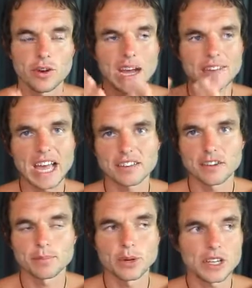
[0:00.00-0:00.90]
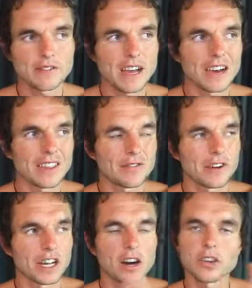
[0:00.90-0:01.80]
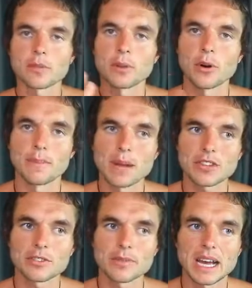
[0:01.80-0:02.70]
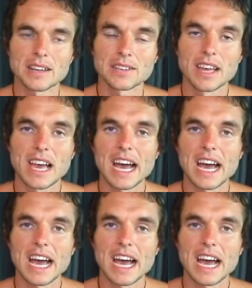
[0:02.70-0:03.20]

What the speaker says: or have excess body fat, or they find it hard to put on muscle mass,